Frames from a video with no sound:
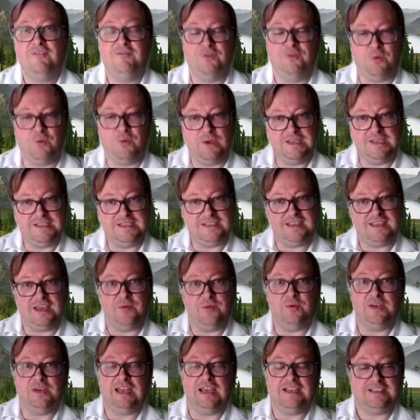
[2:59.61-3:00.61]
voice
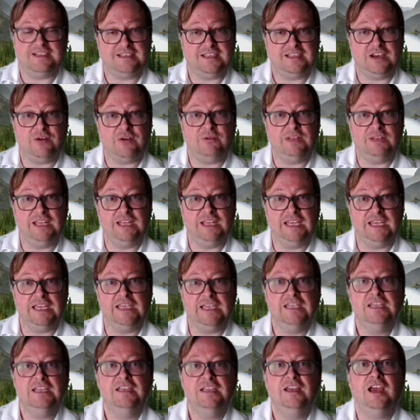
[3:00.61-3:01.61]
that would
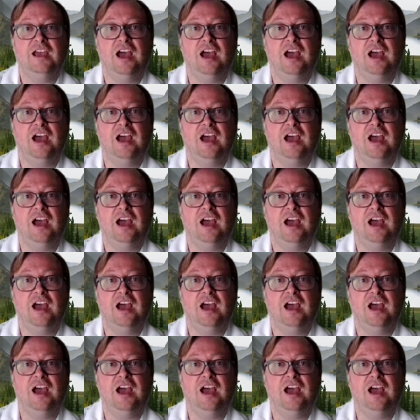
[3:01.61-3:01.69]
necessarily